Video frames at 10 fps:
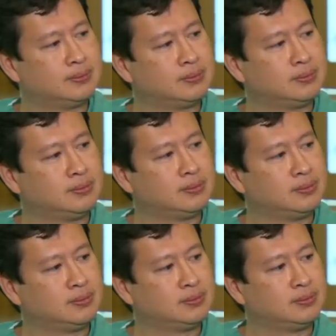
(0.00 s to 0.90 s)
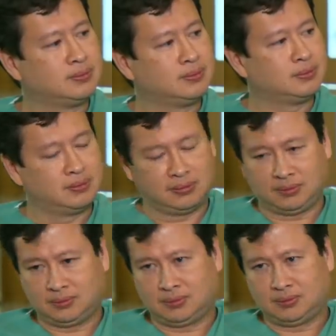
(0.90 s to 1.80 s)

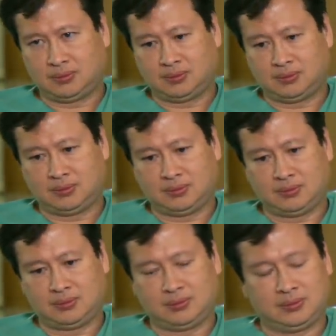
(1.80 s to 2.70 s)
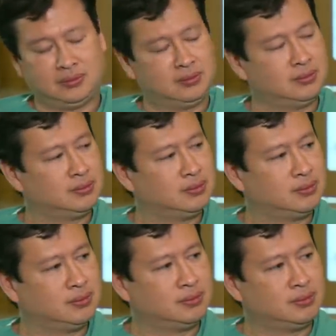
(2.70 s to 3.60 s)

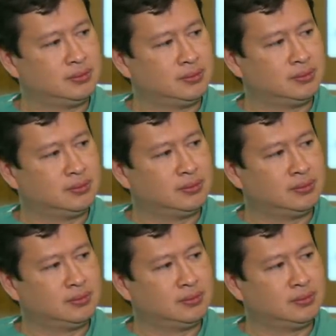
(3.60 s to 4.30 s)
The person shown says nothing.